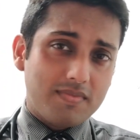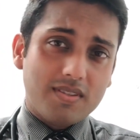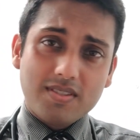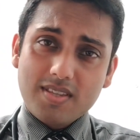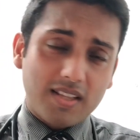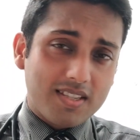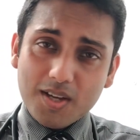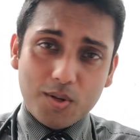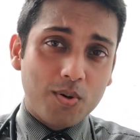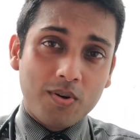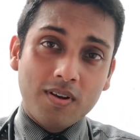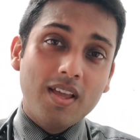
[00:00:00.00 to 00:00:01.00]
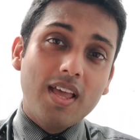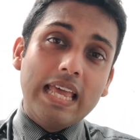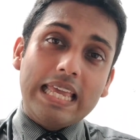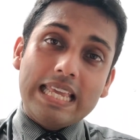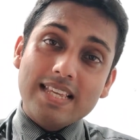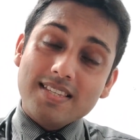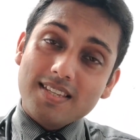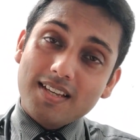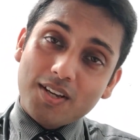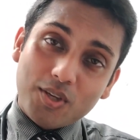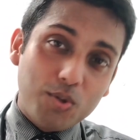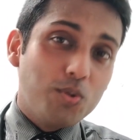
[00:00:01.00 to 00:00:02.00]
sub crore is
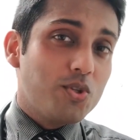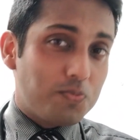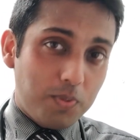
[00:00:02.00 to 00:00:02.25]
a huge